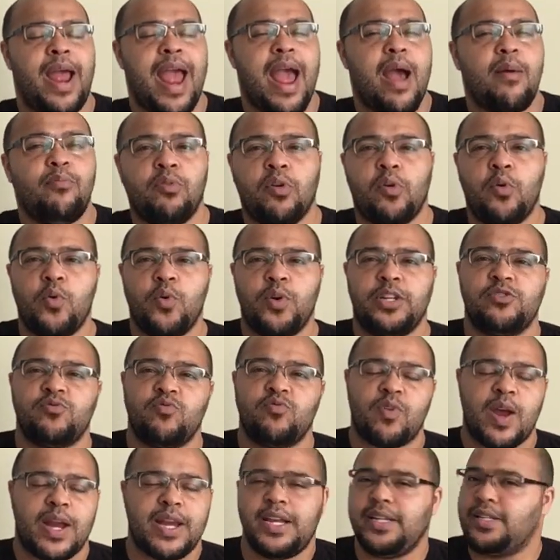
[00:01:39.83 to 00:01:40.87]
Capricorn is
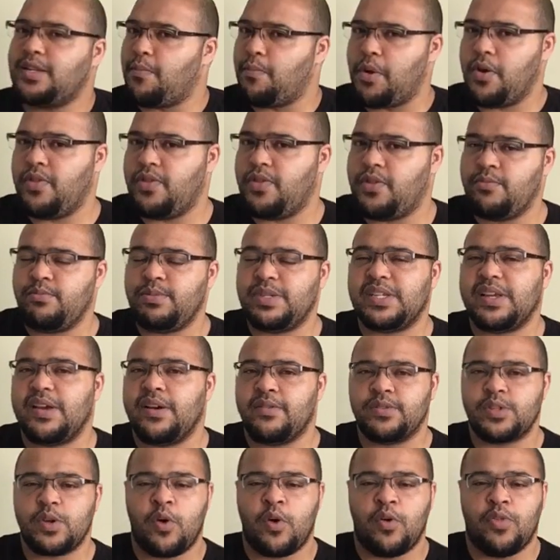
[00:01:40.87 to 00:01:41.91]
ready to put
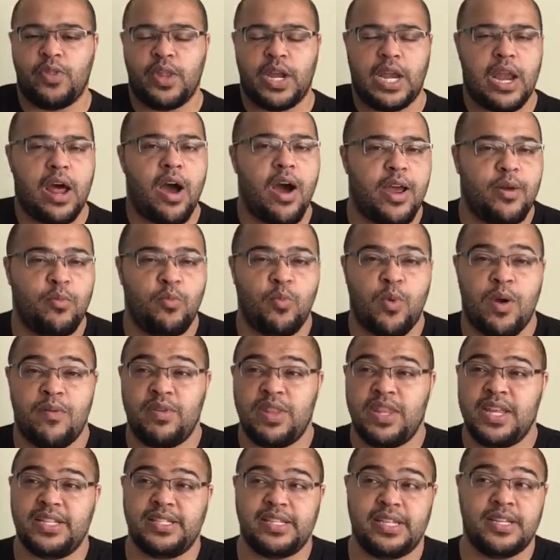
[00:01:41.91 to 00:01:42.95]
themselves on the line, whether
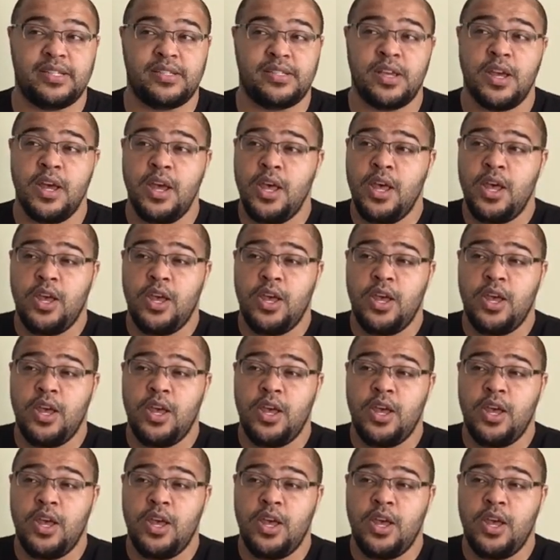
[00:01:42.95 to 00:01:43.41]
this is,